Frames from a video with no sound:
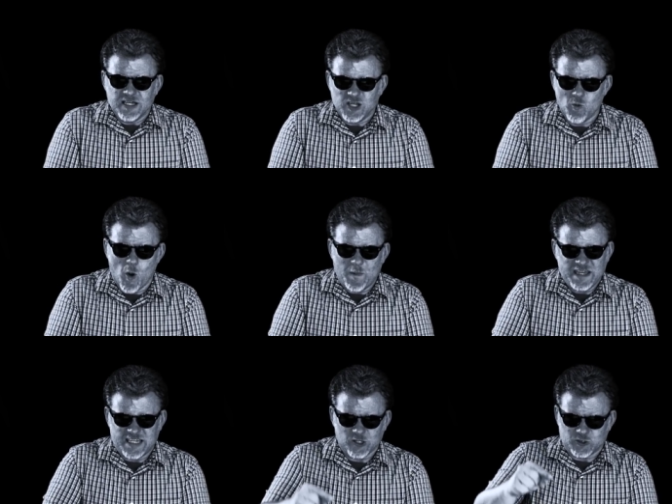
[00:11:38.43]
You will be
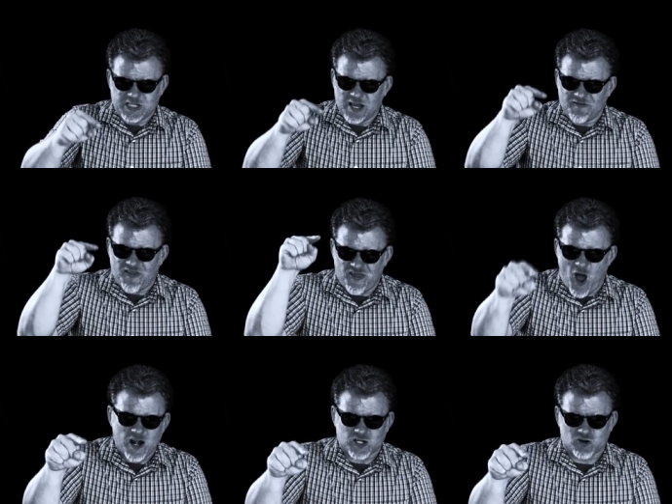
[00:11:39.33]
guilty of
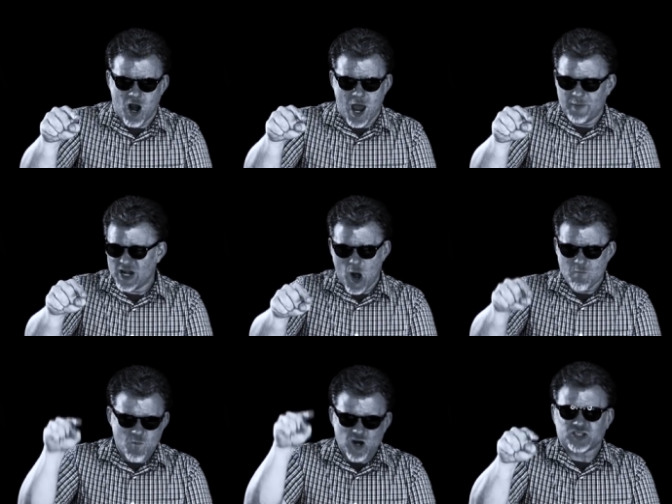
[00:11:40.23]
thought crime, and our
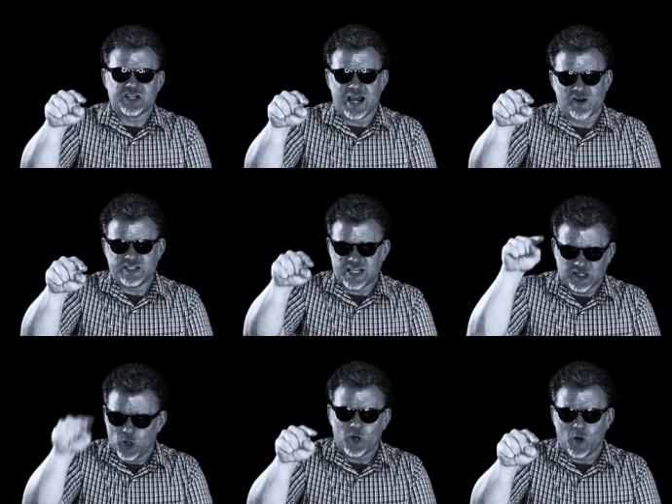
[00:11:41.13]
mercenaries and
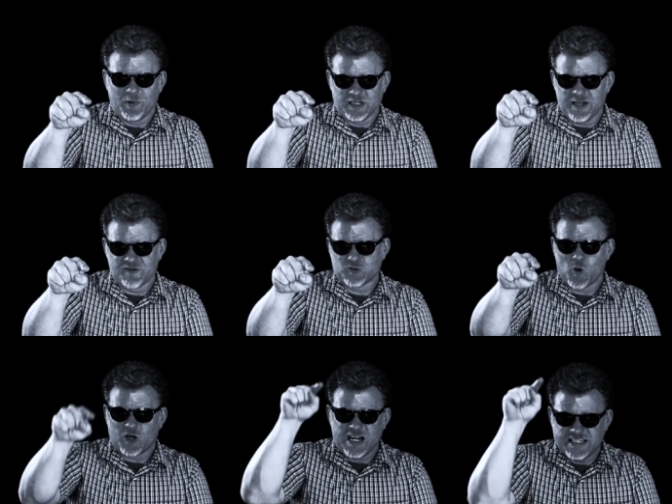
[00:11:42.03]
loyal believers
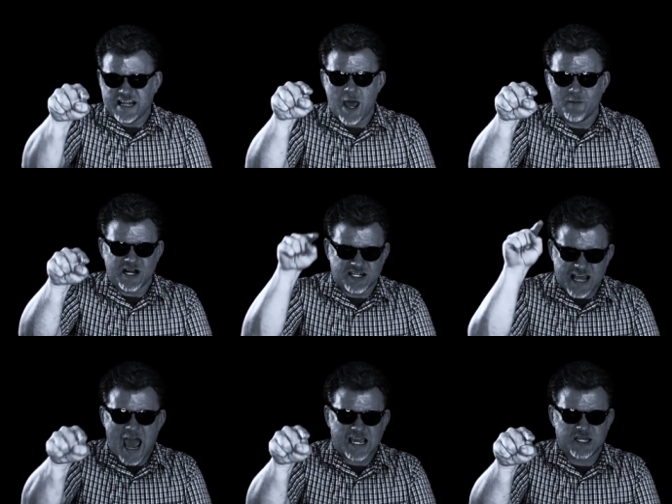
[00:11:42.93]
will condemn and
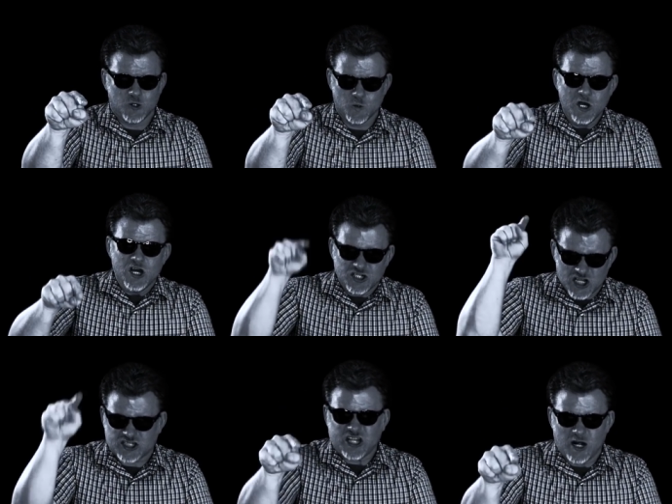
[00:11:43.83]
attack you.
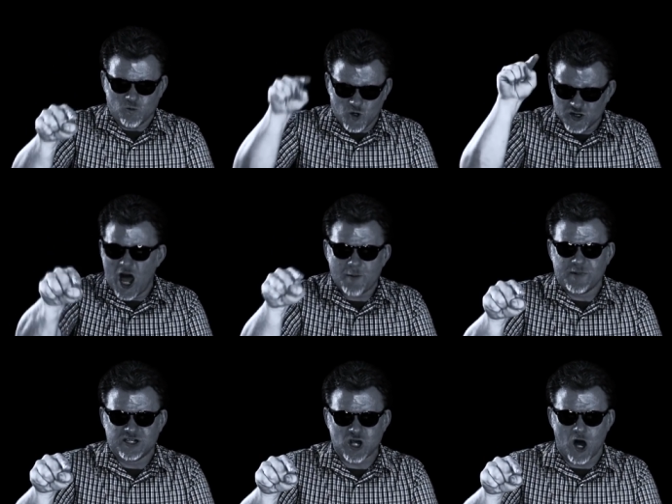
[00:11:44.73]
Dissent will not
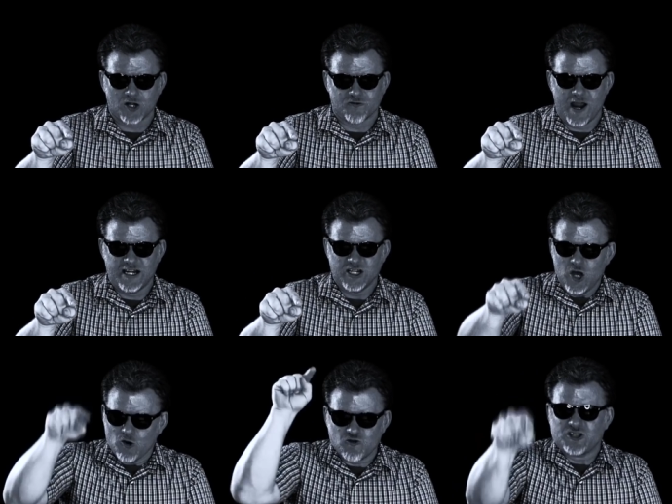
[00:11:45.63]
be tolerated.
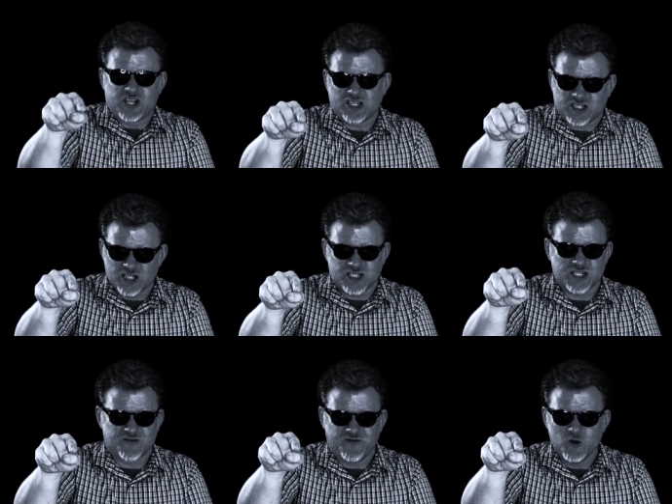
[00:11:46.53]
Resistance
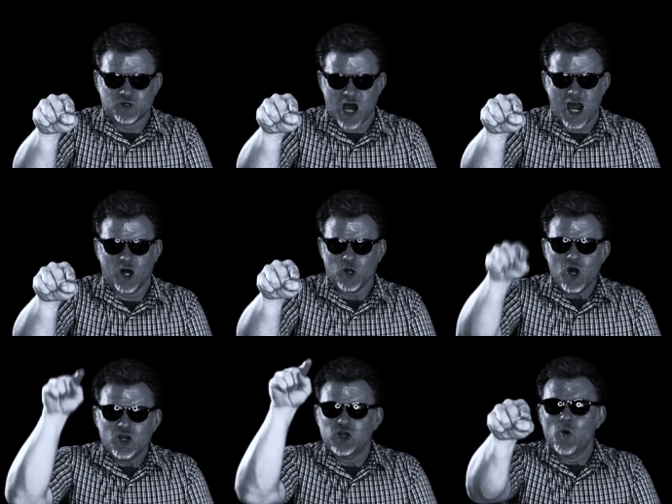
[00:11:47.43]
is futile.
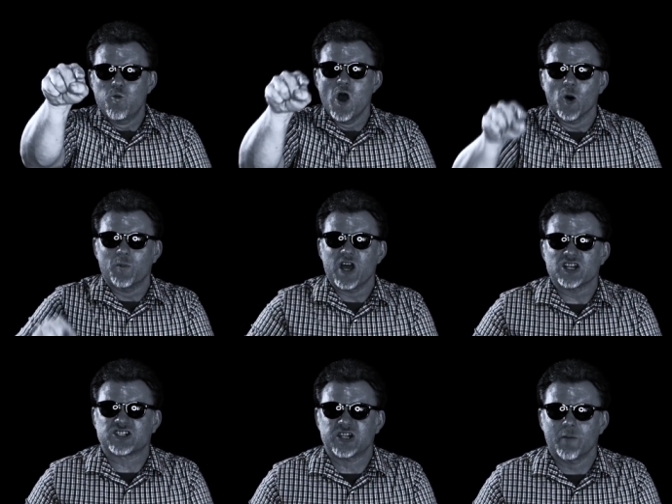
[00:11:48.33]
You will be
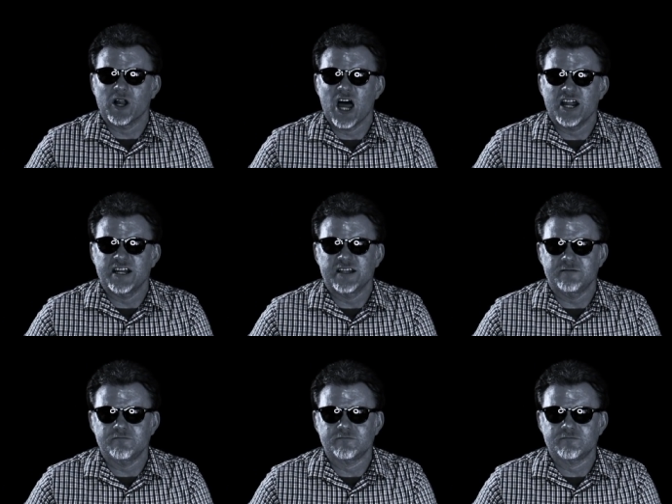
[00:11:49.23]
assimilated.